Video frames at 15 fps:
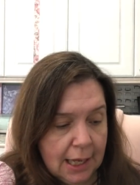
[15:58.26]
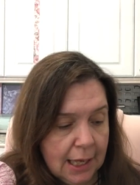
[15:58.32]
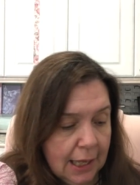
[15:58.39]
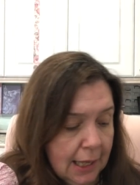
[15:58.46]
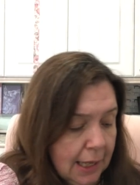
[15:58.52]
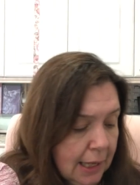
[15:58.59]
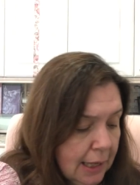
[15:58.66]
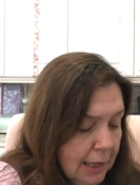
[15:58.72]

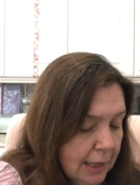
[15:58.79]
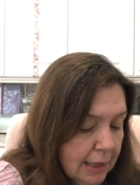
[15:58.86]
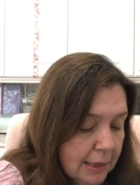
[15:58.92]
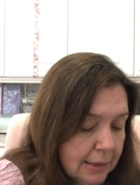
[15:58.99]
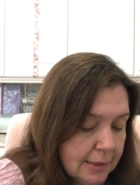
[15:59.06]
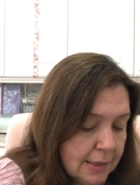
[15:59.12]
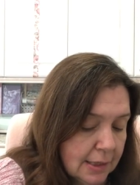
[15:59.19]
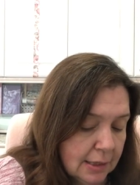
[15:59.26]

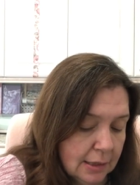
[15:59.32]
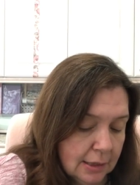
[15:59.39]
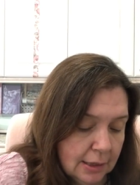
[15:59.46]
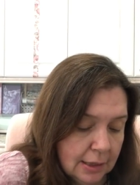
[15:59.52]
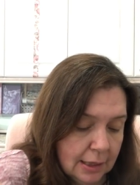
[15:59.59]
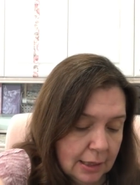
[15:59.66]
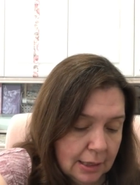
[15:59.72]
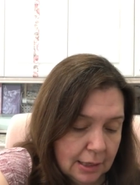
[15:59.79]
And
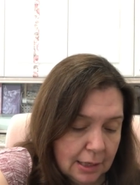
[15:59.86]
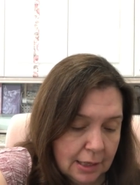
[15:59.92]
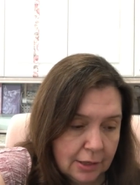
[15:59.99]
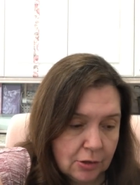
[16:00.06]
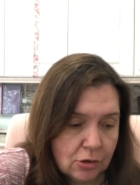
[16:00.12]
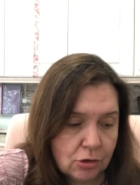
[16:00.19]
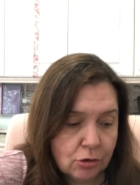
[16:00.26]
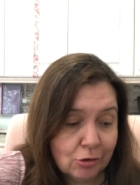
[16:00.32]
a
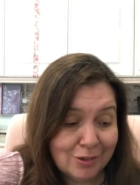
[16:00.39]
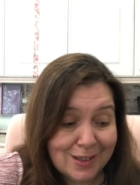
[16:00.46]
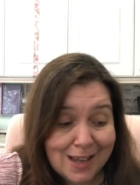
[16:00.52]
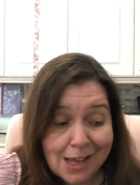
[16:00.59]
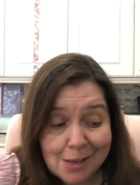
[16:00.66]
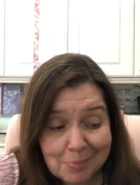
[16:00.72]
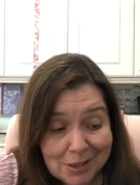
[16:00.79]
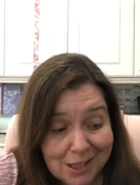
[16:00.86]
new
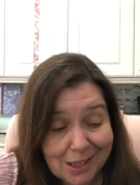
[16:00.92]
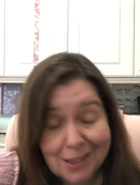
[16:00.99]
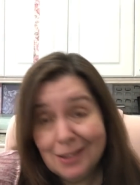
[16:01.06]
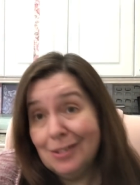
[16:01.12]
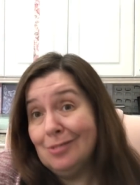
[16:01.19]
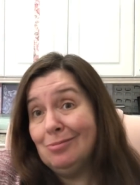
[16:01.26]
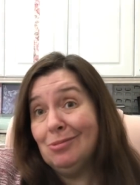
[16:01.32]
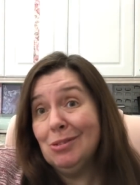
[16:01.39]

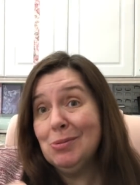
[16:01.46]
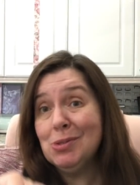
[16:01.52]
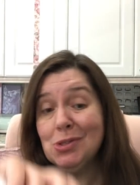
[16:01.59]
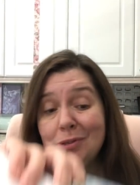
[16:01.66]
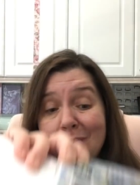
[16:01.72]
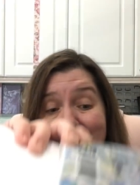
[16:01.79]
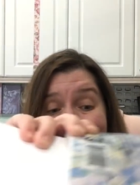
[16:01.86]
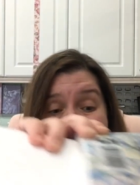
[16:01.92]
napkin. There was
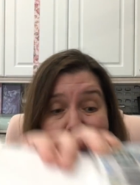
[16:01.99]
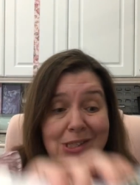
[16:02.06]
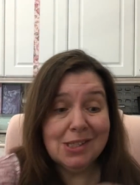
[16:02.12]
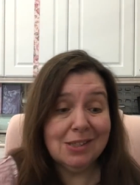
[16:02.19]
only one